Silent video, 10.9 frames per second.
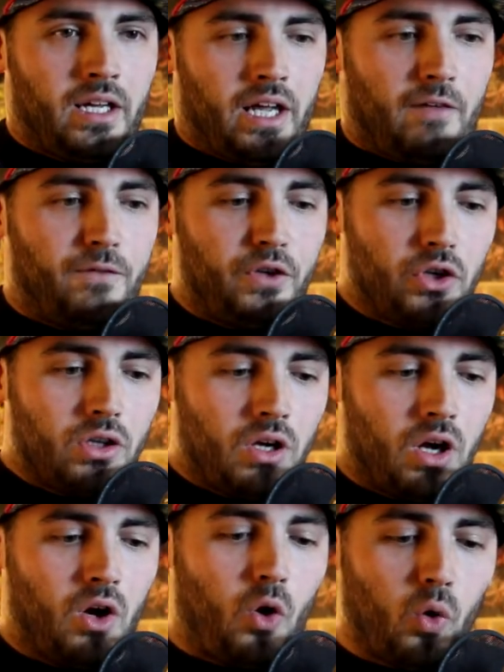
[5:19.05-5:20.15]
If you're
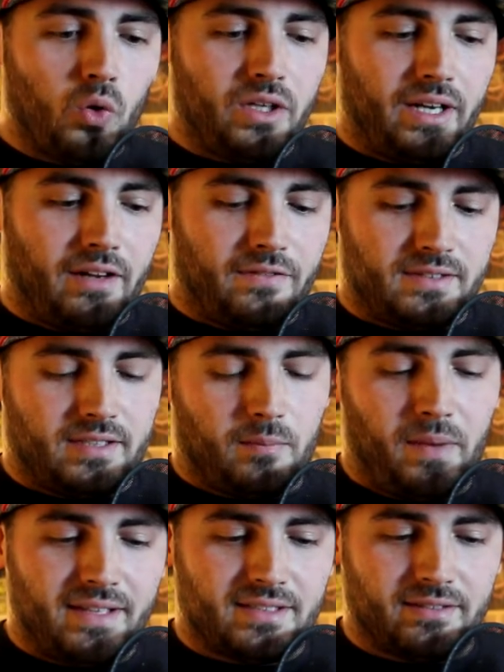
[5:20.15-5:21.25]
old enough to
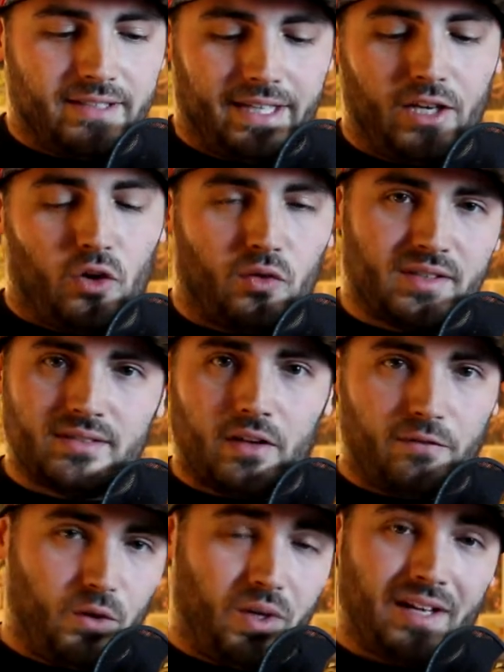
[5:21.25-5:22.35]
basically get over a
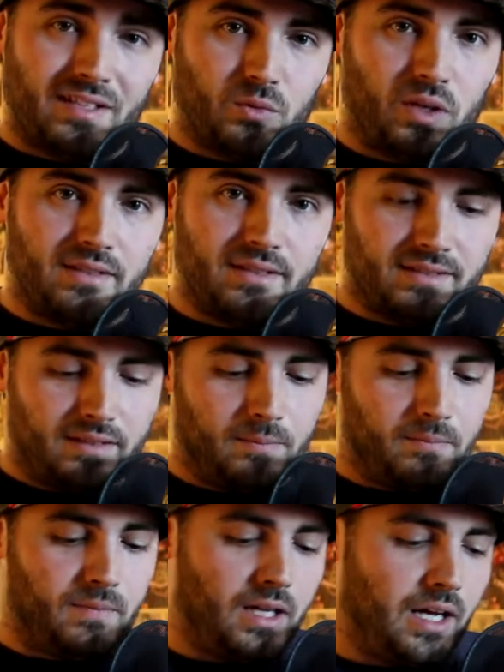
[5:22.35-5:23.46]
few cuss words and
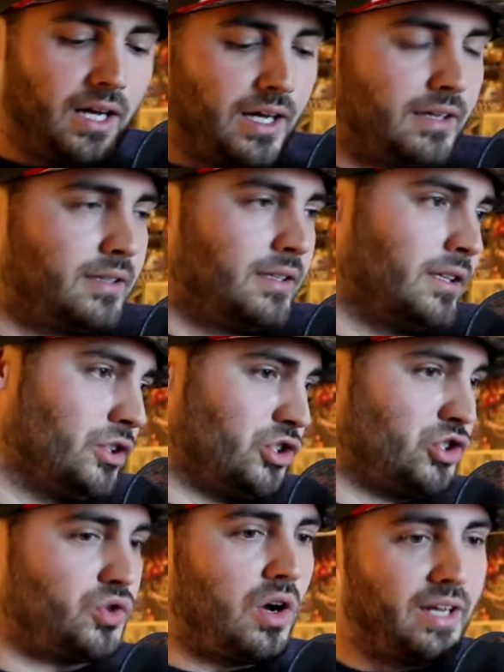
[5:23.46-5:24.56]
some
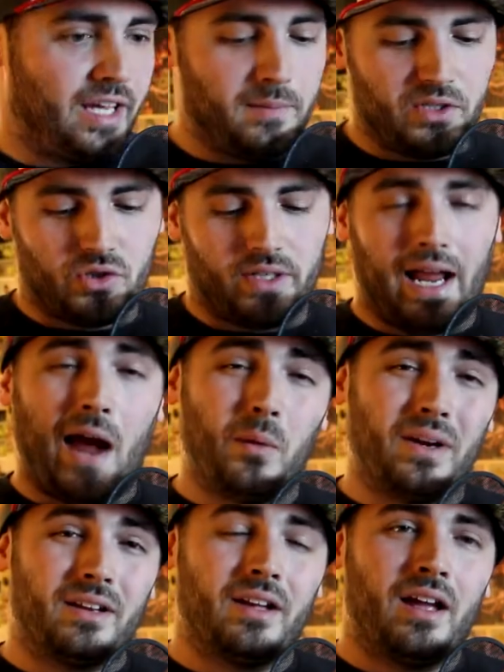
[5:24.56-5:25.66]
strong imagery, I
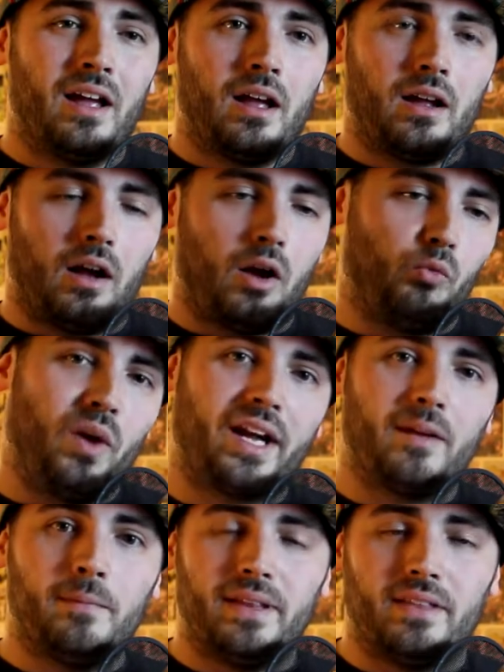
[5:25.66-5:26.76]
would
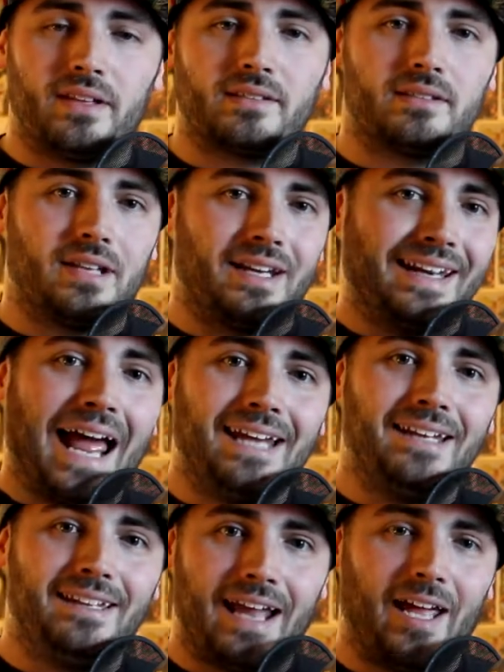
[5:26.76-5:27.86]
recommend this
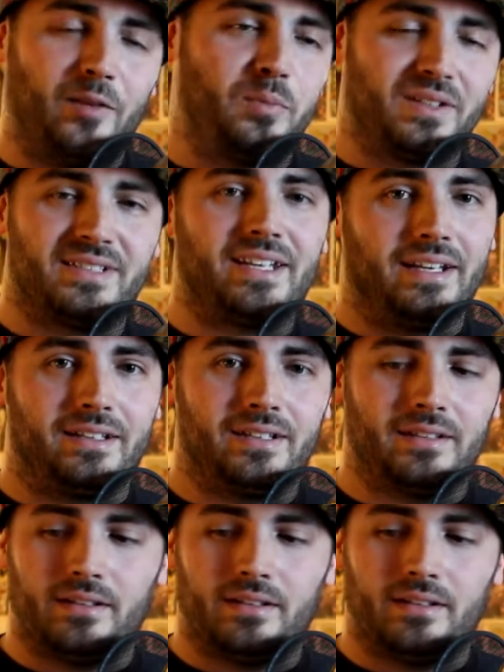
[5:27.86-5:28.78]
99%